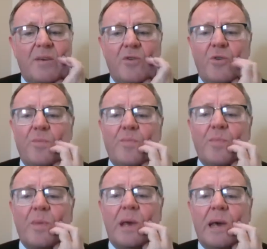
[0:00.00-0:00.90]
Thank you.
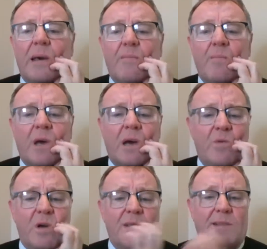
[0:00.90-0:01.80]
And
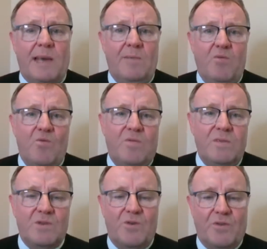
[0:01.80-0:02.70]
we'll get the
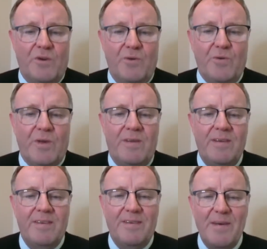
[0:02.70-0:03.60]
typo sorted
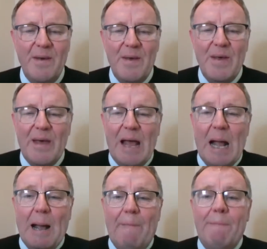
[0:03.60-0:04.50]

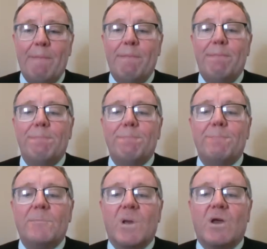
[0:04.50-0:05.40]
out.
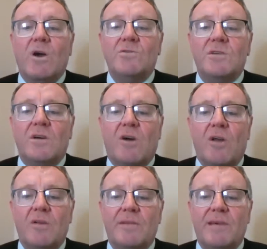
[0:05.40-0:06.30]
Councillor
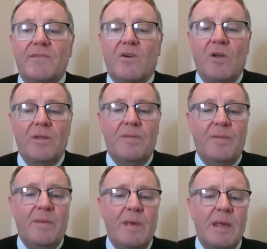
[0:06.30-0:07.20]
Cullen, David
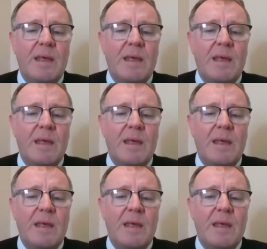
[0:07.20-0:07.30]
Cullen.